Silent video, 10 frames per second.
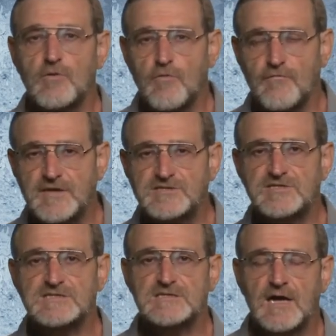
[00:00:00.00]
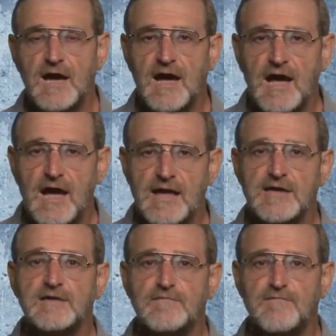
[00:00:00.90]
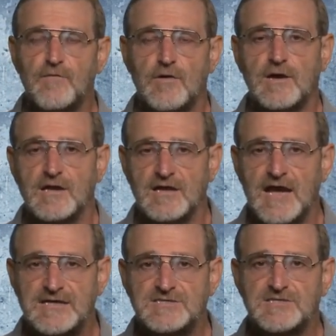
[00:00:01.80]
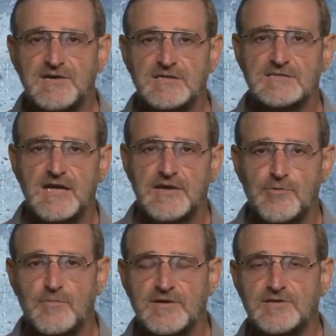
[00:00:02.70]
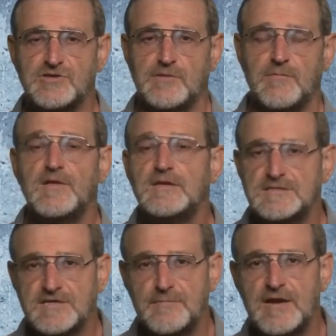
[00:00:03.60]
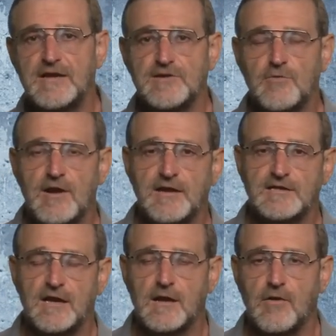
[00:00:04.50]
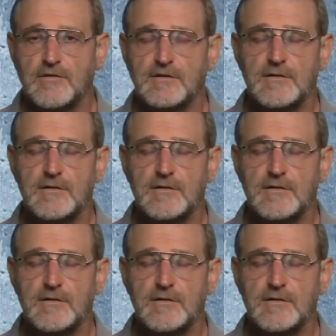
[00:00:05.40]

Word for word: which is high for large strings like human genome, 3 billion nucleotide long.